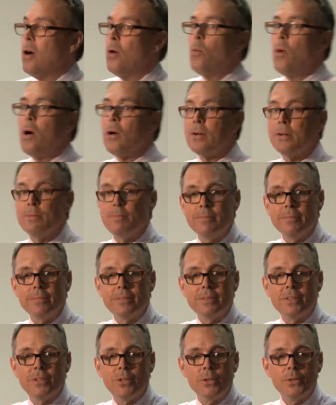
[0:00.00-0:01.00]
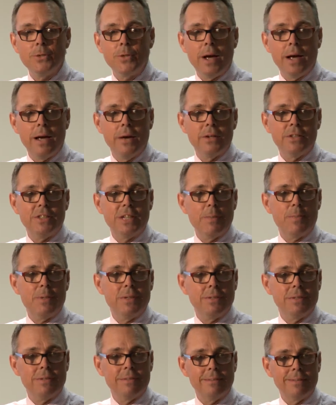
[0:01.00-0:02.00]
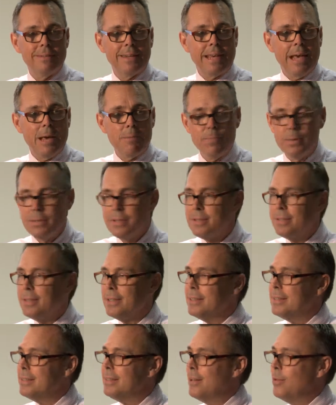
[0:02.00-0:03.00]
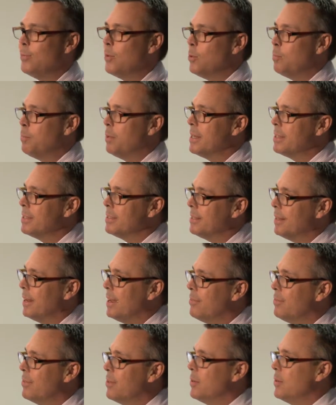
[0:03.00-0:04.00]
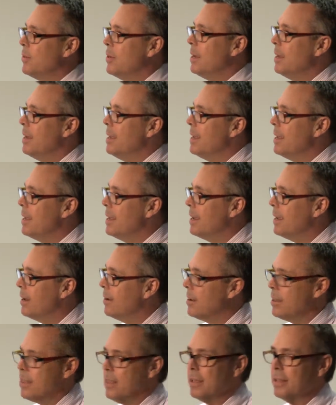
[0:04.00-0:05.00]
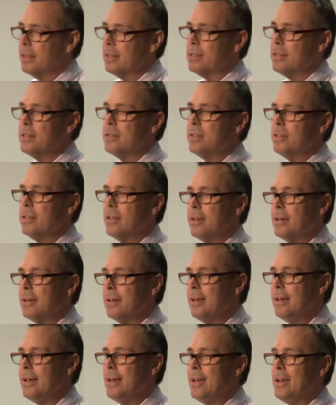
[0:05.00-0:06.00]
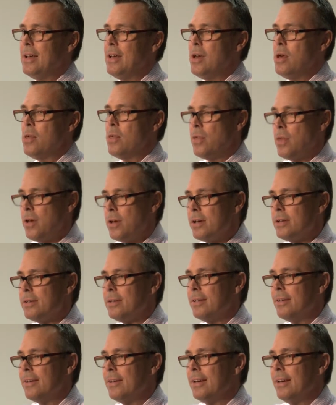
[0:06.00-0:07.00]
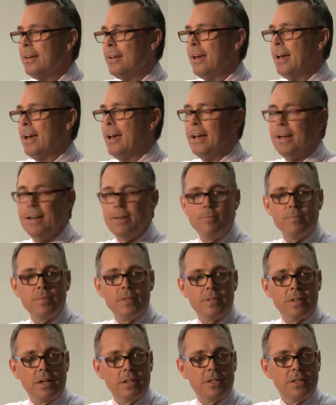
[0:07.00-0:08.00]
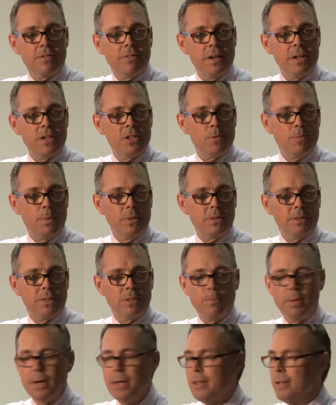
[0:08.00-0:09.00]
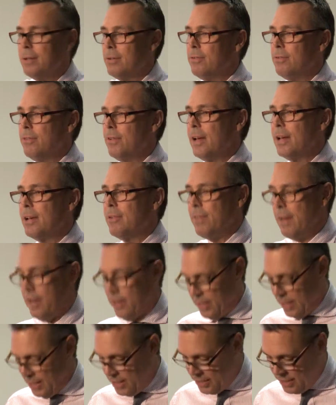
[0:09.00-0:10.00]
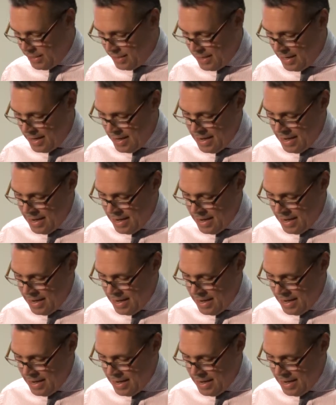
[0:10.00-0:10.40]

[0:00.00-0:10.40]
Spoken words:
Welcome to our Shepparton campus. It's a real pleasure to have you here. I think this is the third such event sponsored by the Fairley Foundation.